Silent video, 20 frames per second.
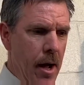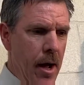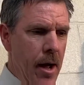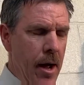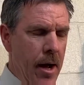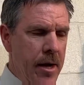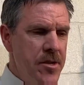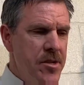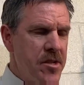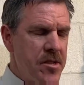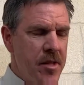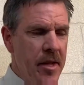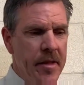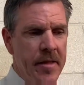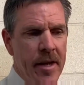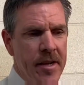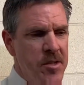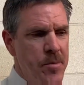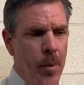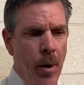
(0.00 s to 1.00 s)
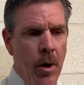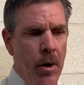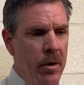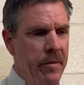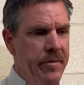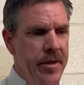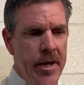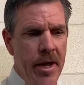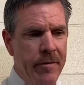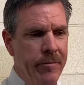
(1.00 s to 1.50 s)
I just think that's part
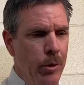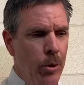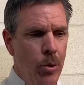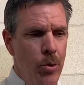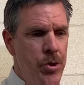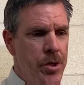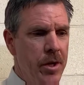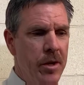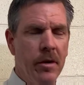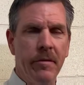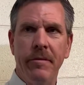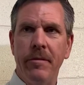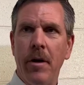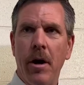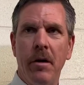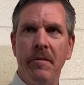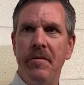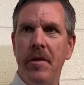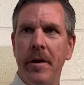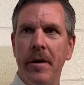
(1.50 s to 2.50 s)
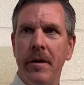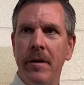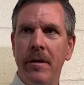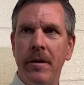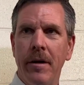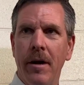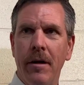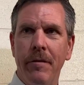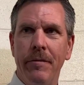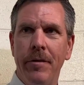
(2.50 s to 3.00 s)
of the evolution of
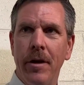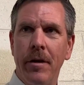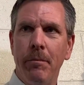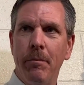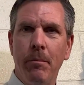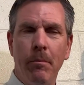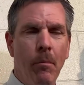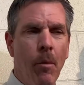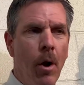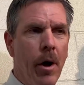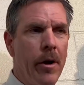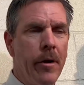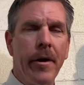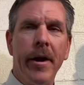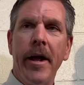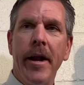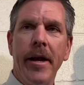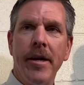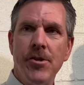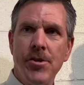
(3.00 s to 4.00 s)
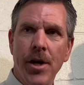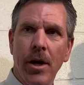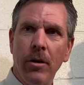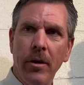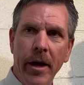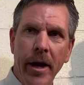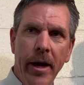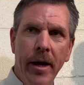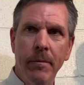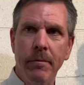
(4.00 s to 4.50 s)
the modern NHL
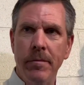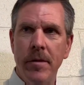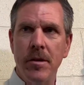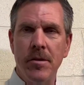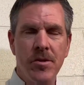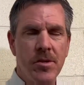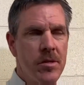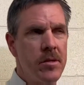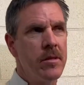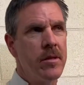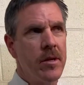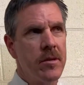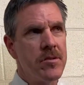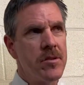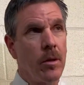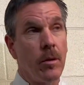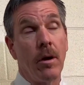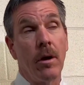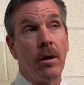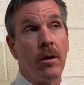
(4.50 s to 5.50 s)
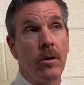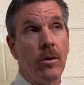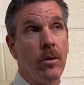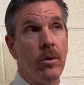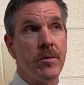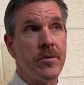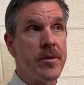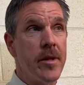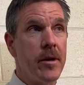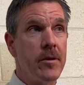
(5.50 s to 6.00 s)
game. There's a lot of
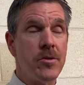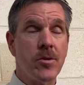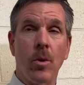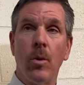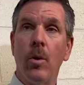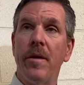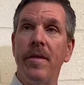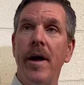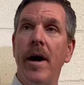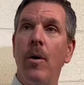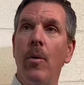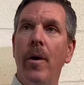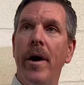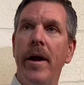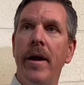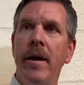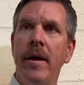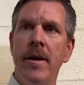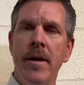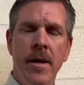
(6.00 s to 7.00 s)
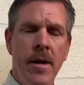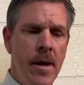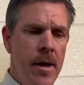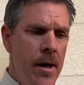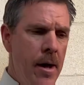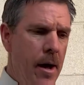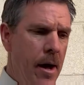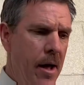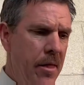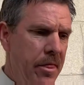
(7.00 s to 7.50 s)
goals that are scored that way.
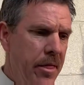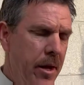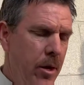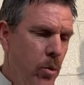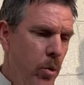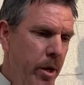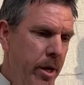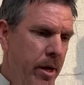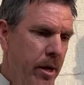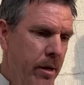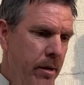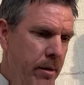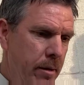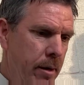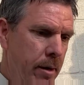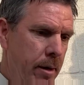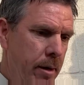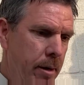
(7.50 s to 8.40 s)
I think we can,